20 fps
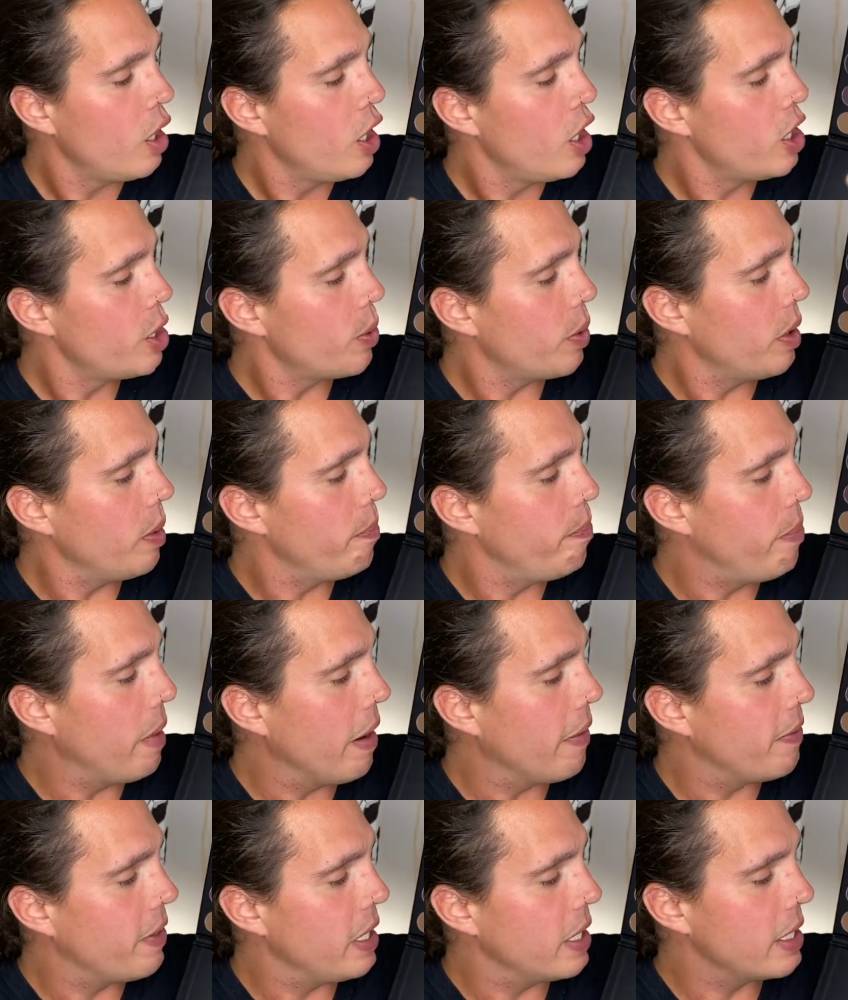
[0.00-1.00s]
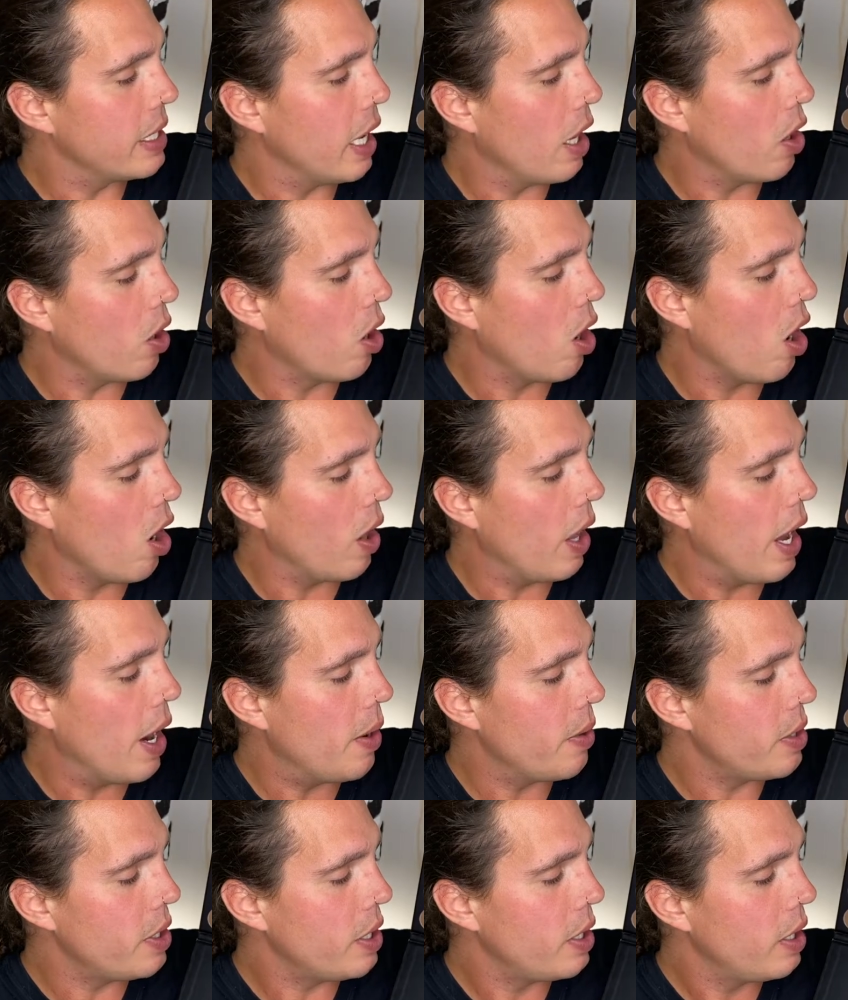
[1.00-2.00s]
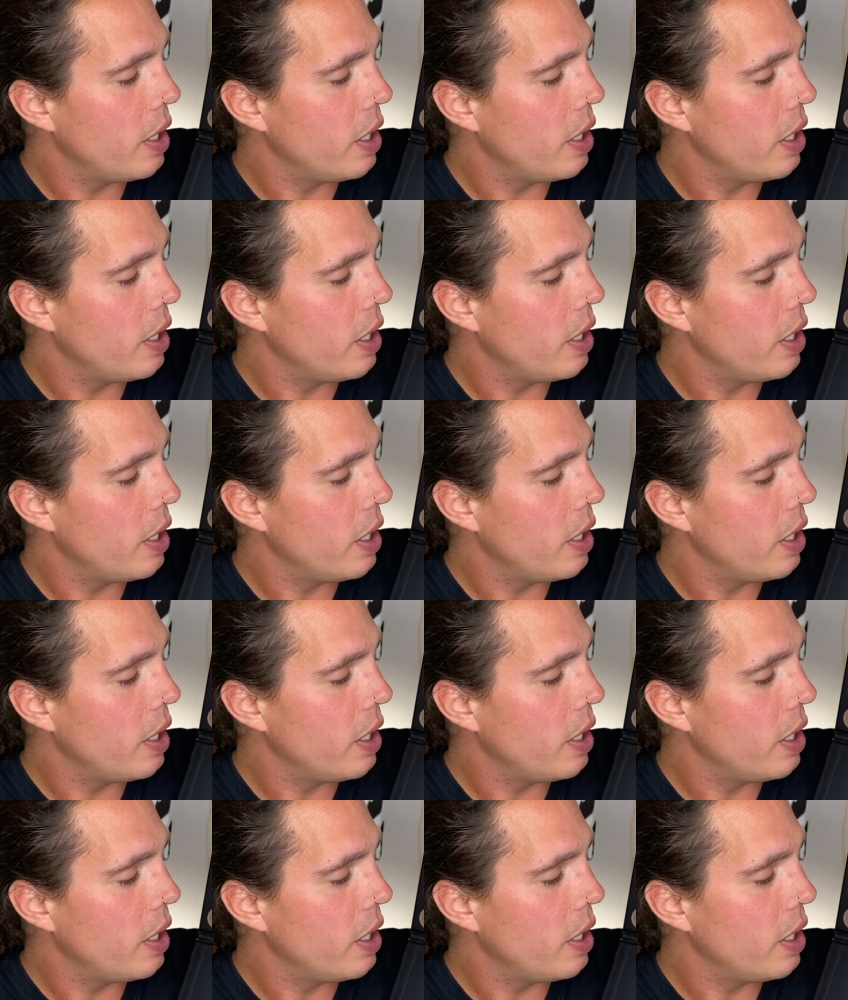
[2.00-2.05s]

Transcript: So we're gonna buff this color all out